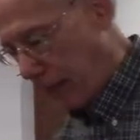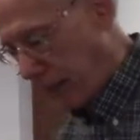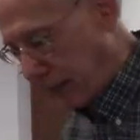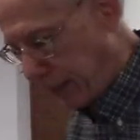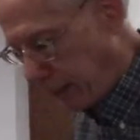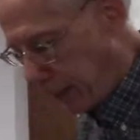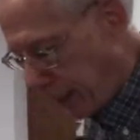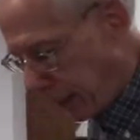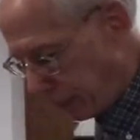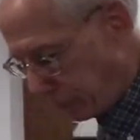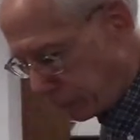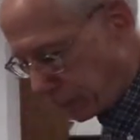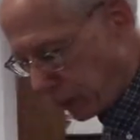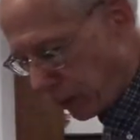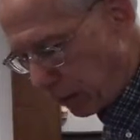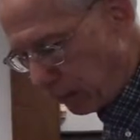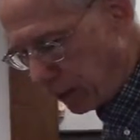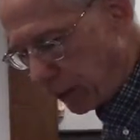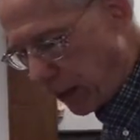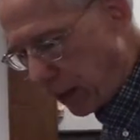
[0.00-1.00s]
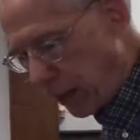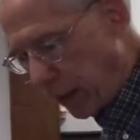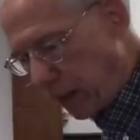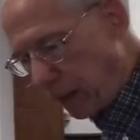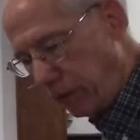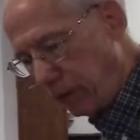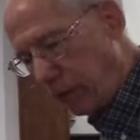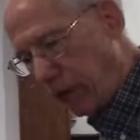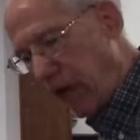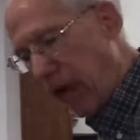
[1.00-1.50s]
and to have some
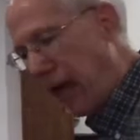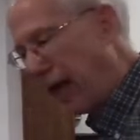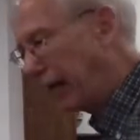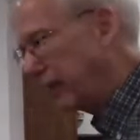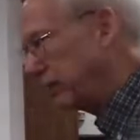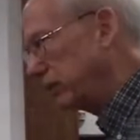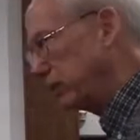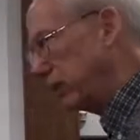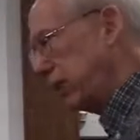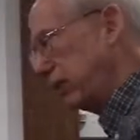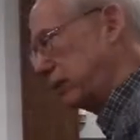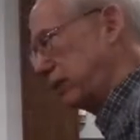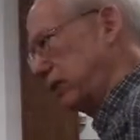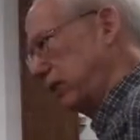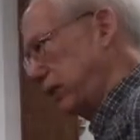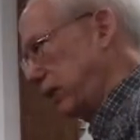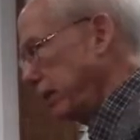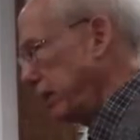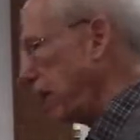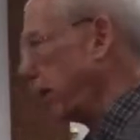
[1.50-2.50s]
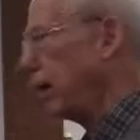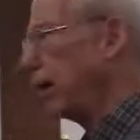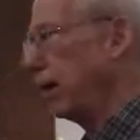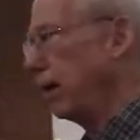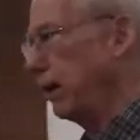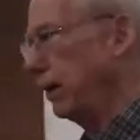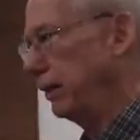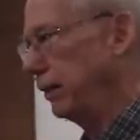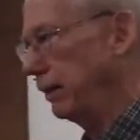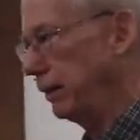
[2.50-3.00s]
kind of access to
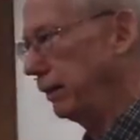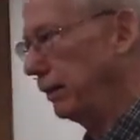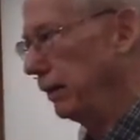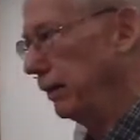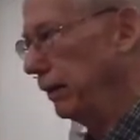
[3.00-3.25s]
God.